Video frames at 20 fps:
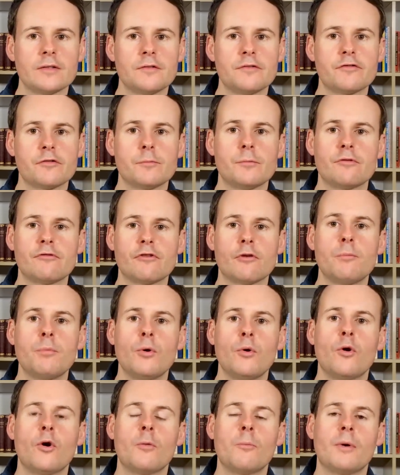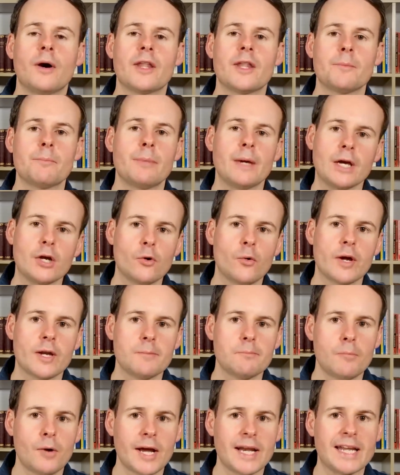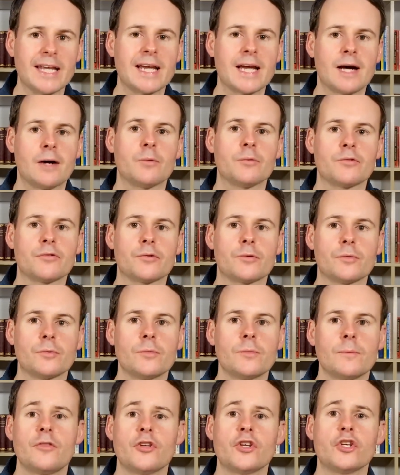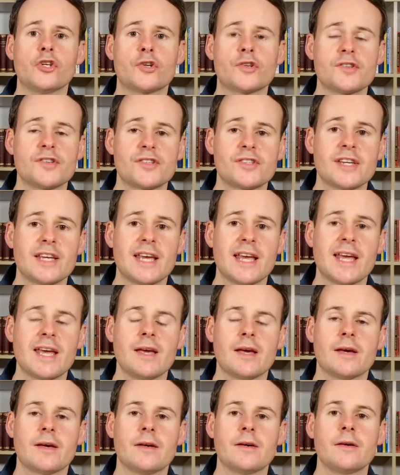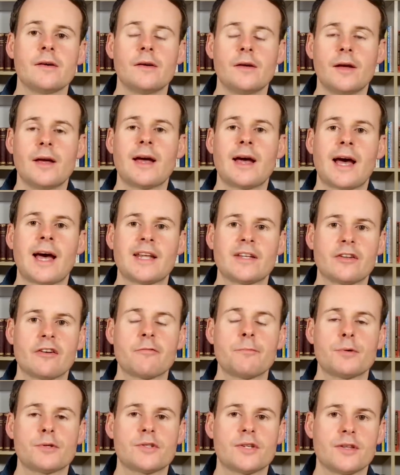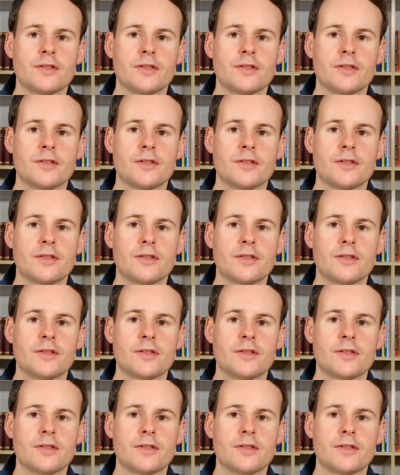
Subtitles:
from a report by the Bitcoin Mining Council that you can see here, and I've put it